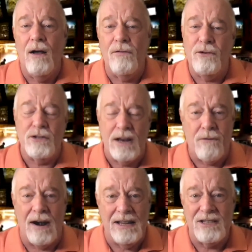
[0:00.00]
Thursday,
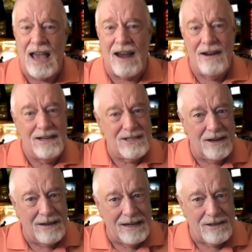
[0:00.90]
Friday, Saturday.
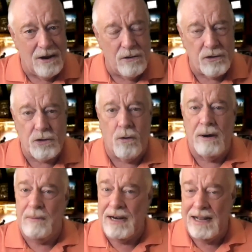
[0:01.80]
Sunday's another
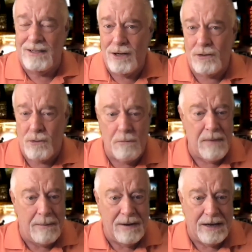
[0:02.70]
story. But against this group,
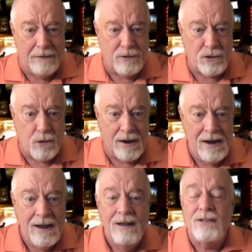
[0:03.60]
maybe a different story.
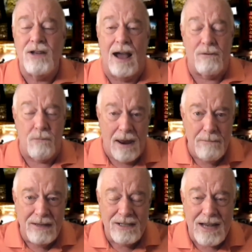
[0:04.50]
Doc
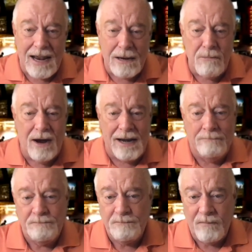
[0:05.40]
Redman's taking
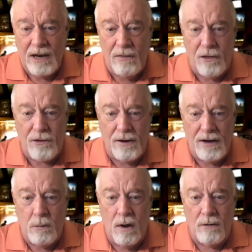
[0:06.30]
money in the
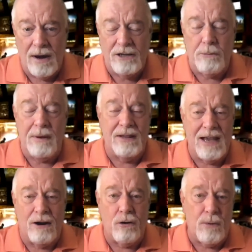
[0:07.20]
30-1 range.
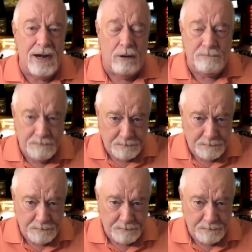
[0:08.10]
Emiliano Grillo